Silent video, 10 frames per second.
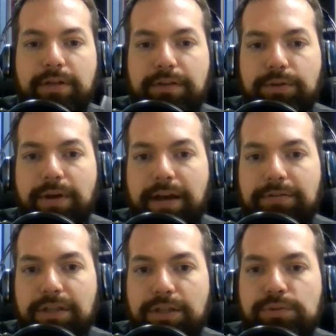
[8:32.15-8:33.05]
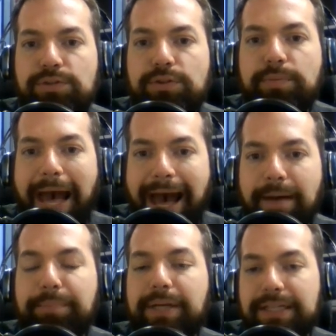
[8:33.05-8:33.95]
if you have the YouTube
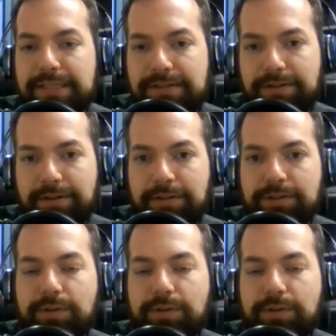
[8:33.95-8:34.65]
app installed,